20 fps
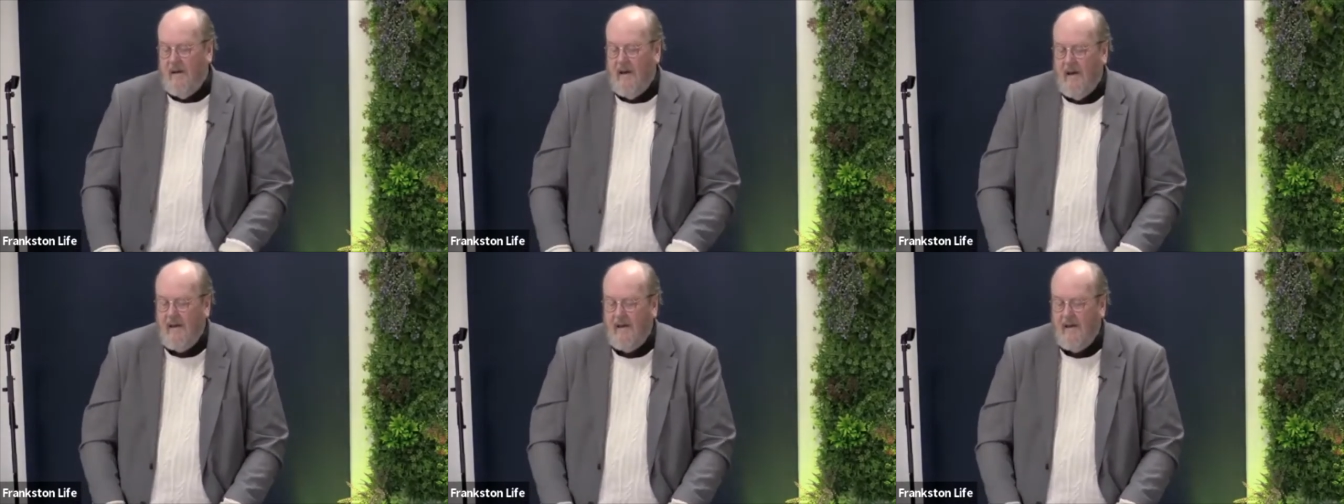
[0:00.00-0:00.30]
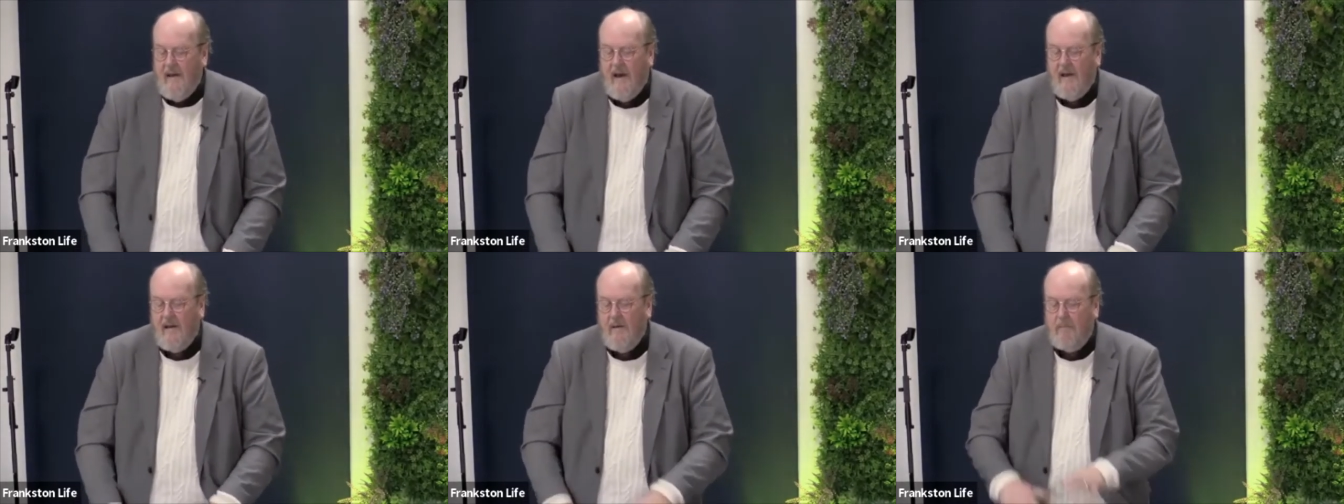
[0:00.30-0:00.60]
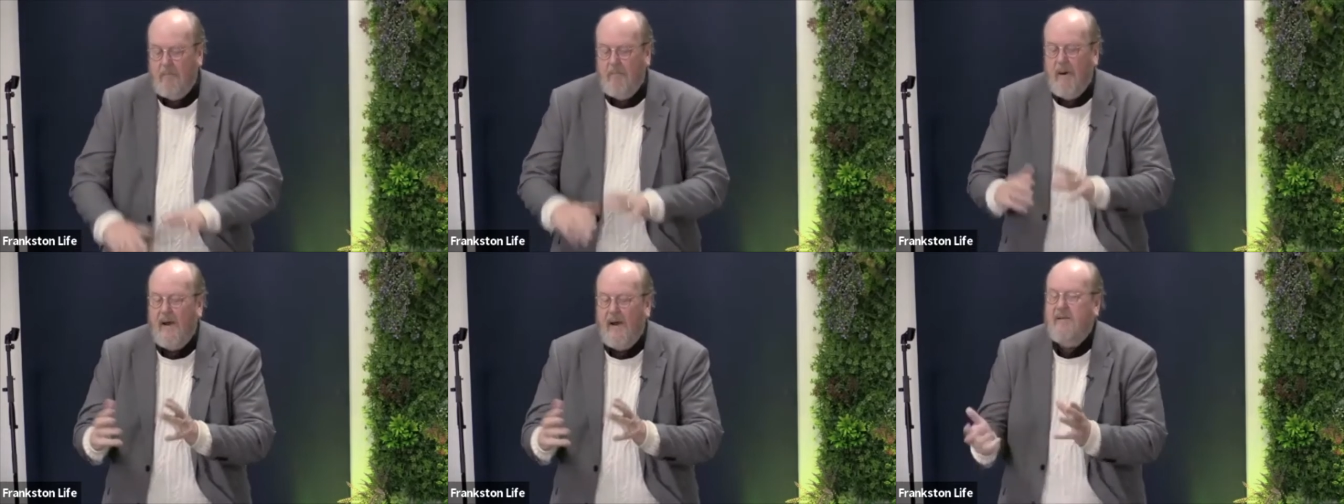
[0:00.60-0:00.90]
he had a
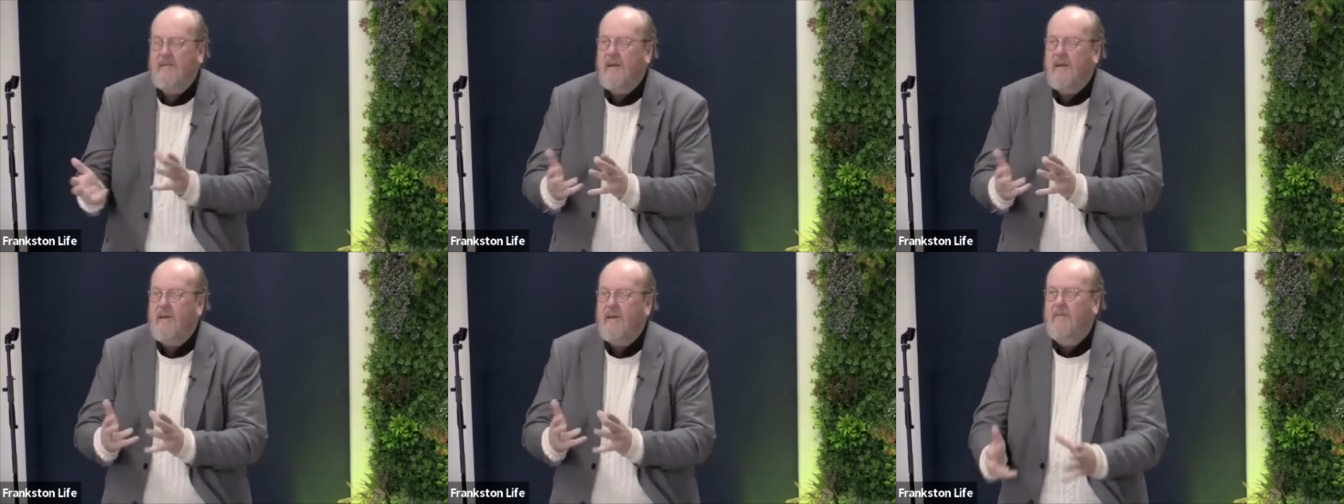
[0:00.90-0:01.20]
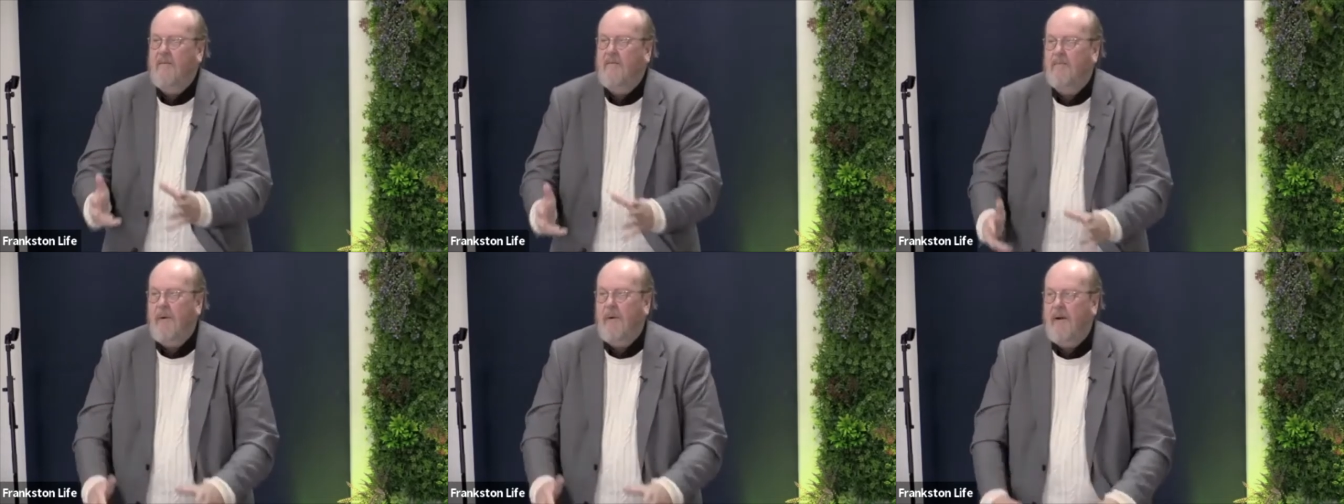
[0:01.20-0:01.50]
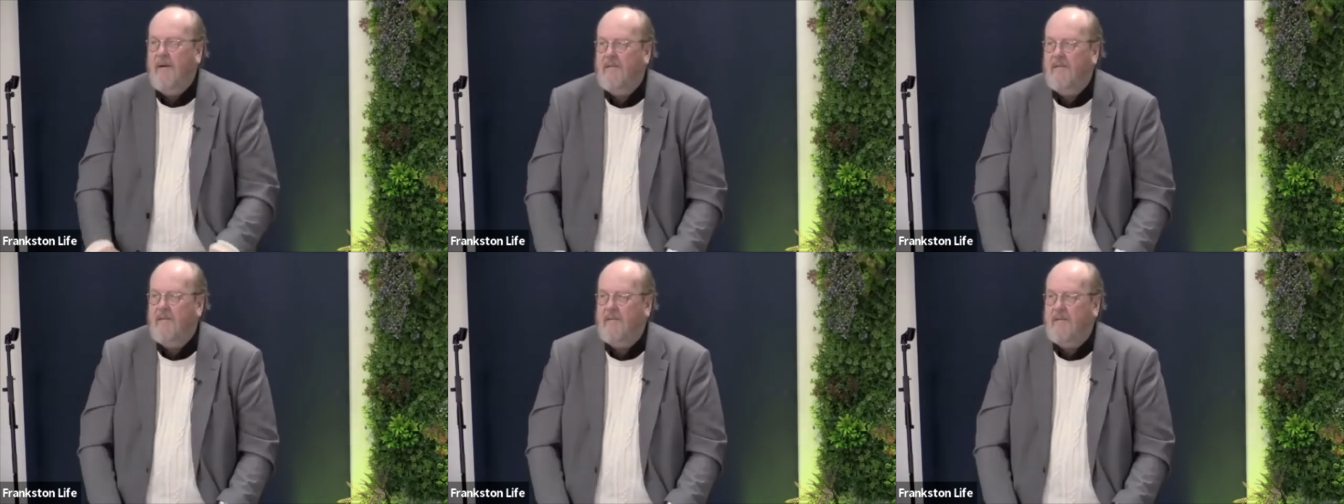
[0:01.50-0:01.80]
basic
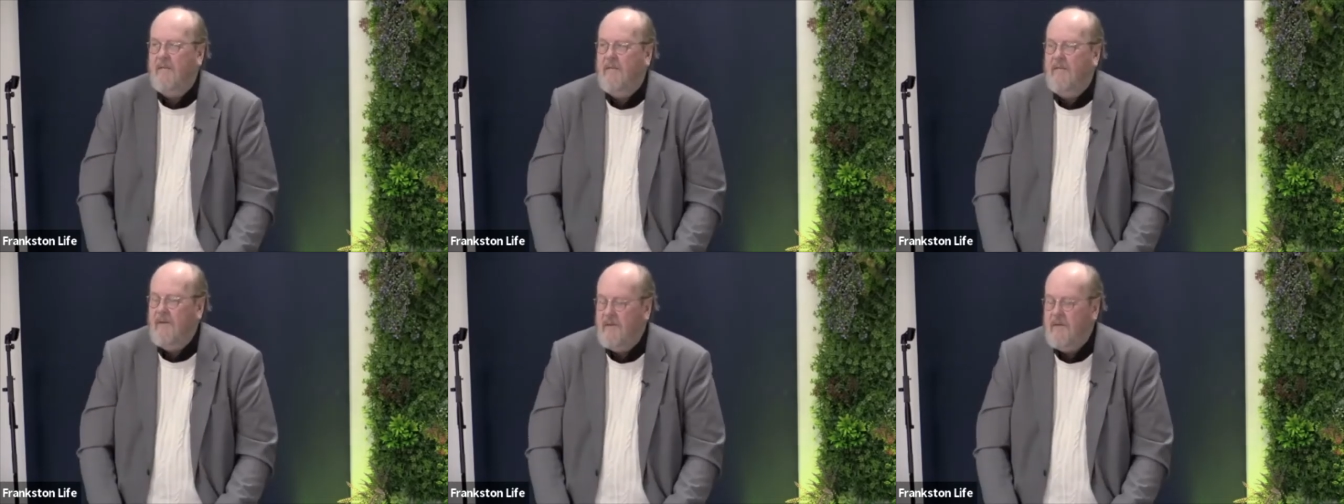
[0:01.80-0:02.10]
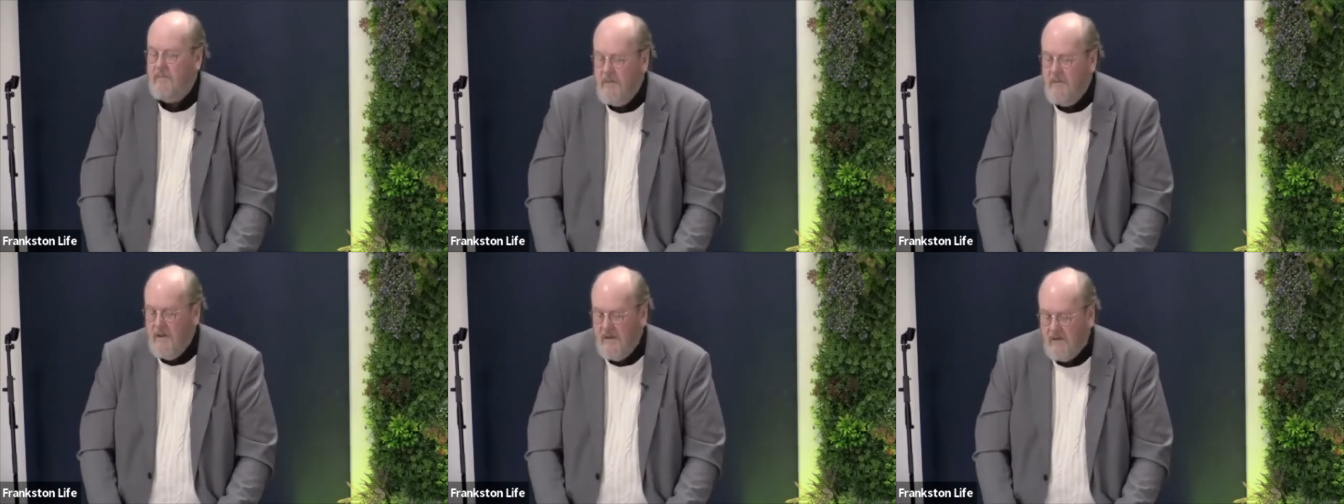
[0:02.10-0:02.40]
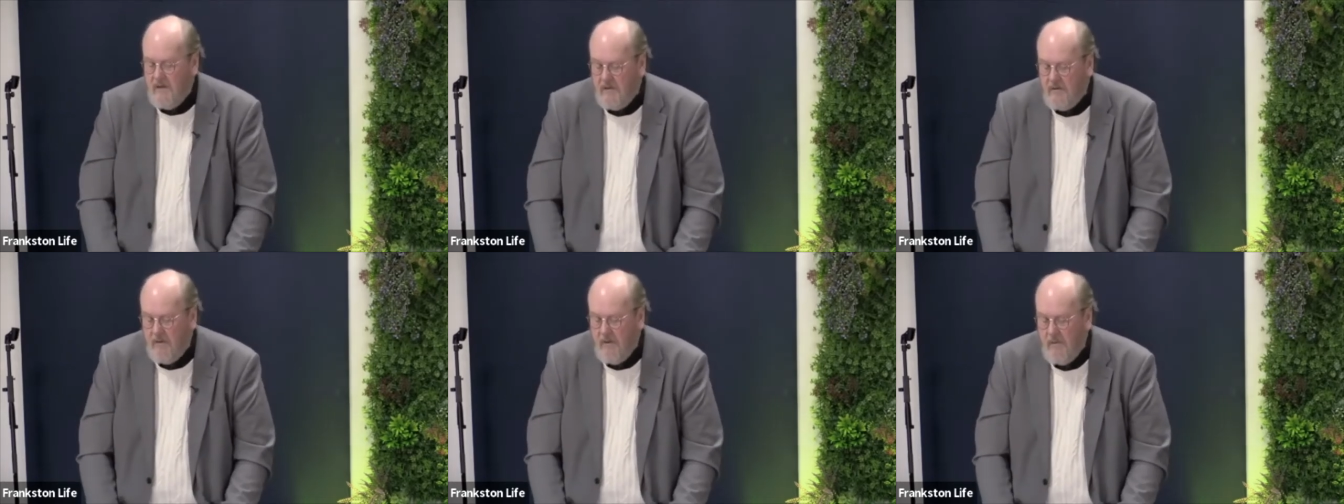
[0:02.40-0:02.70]
basis of his
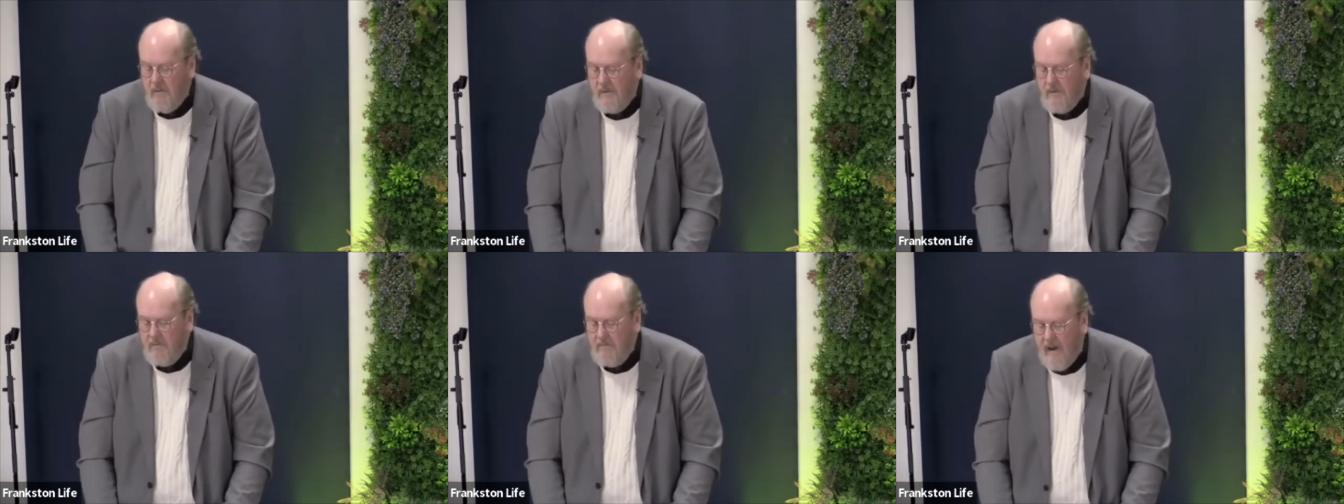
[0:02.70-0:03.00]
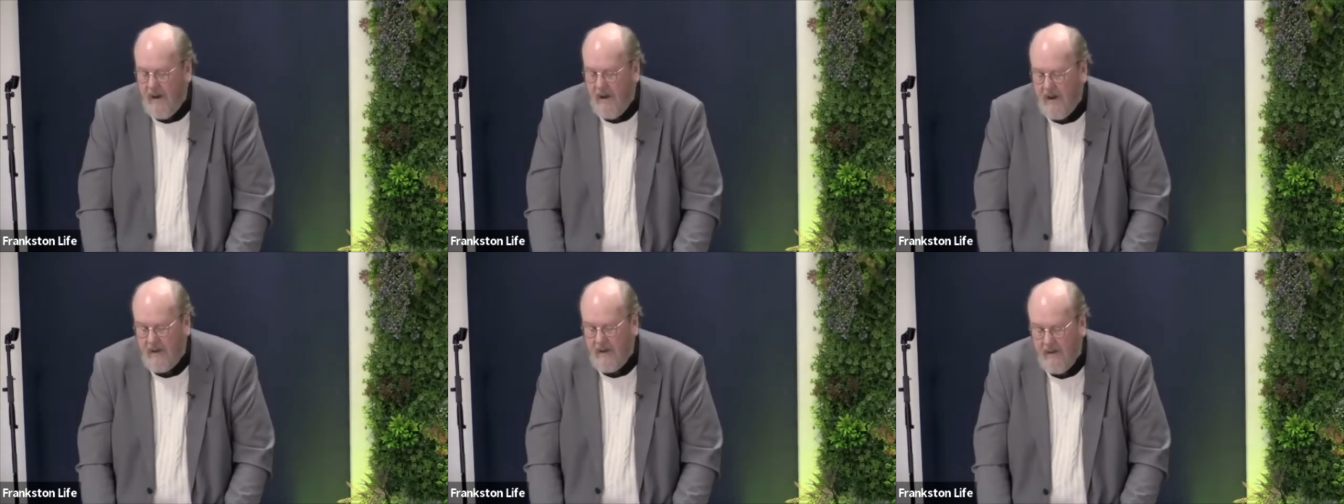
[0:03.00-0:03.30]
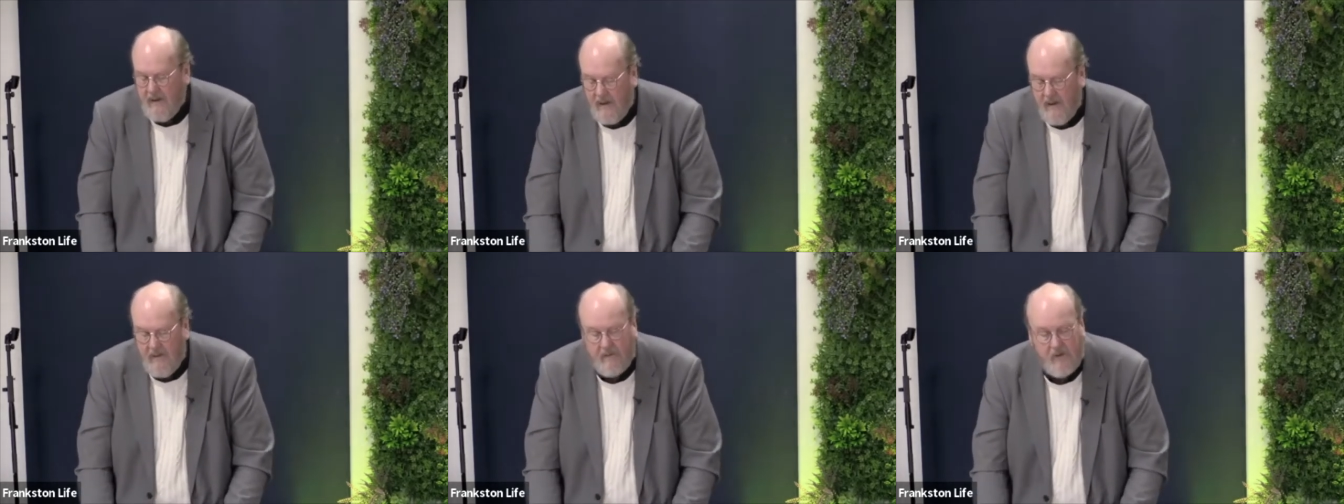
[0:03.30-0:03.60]
ministry was Mark
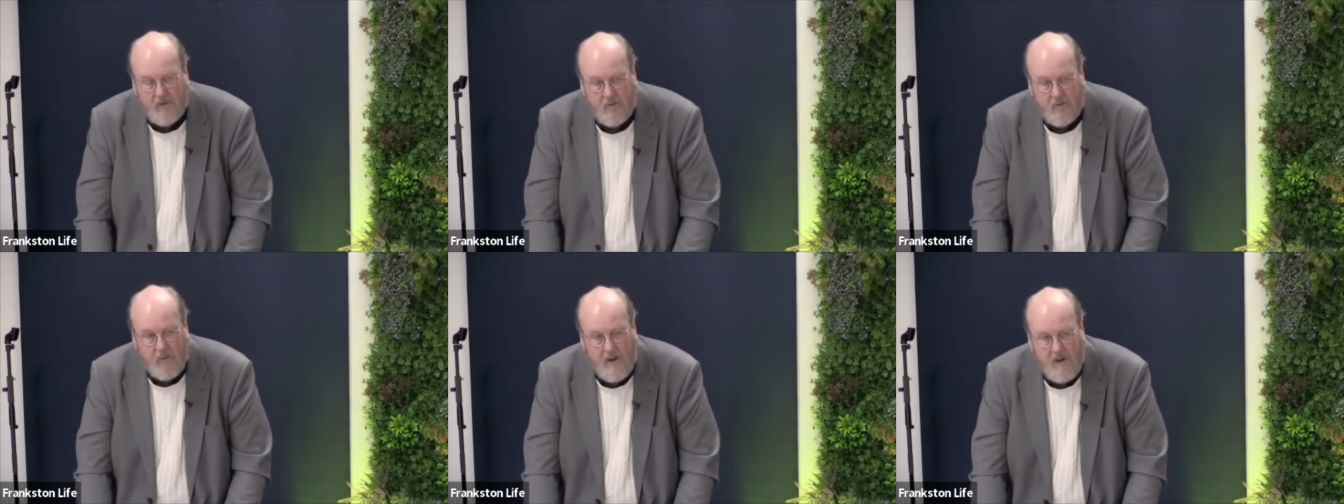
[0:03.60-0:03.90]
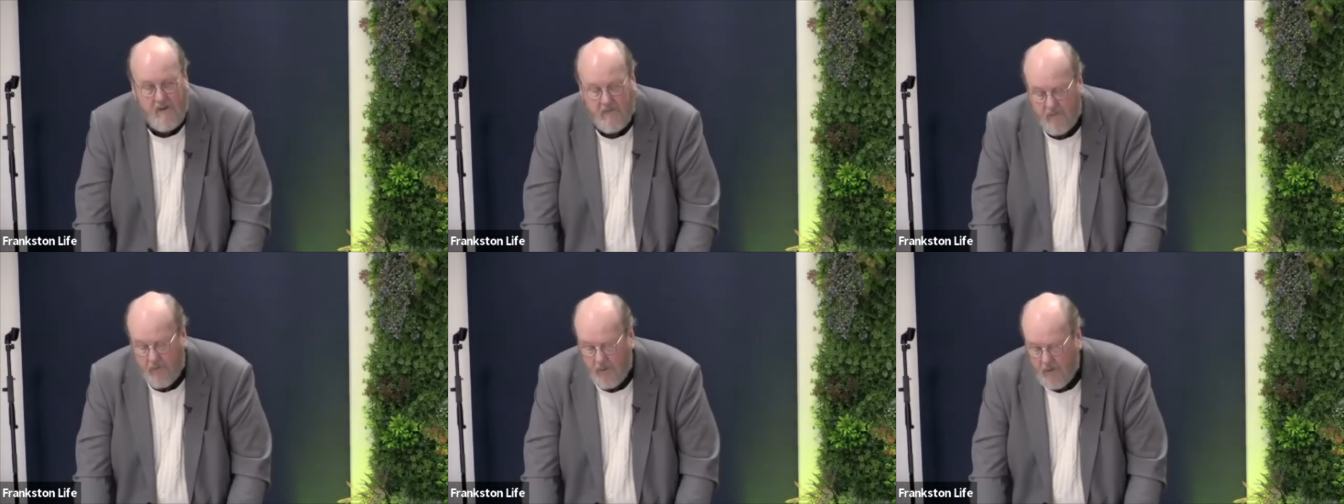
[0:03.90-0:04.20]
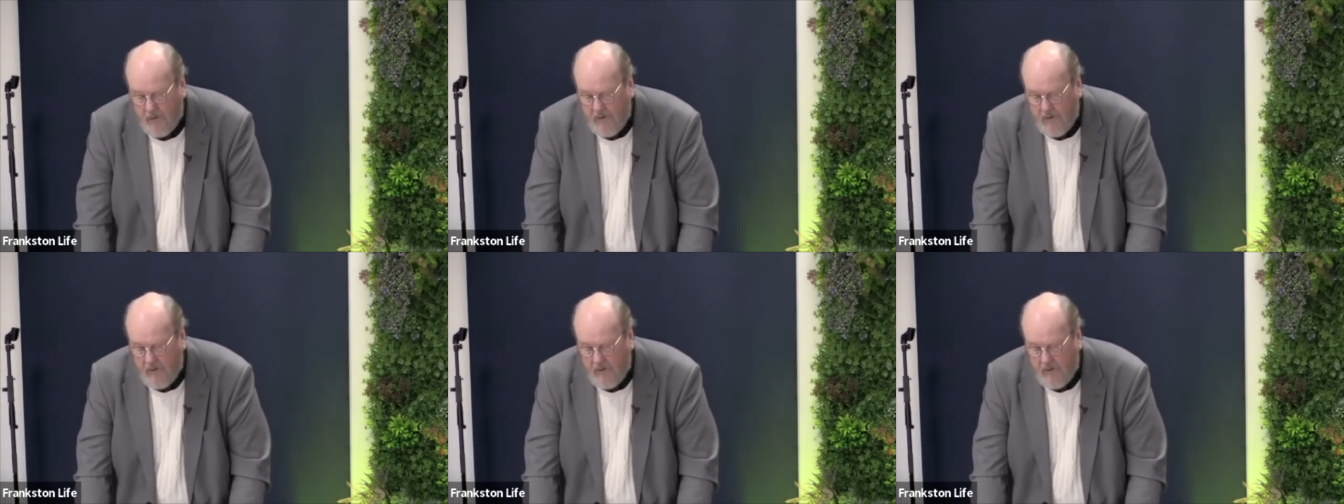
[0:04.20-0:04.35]
11, 24.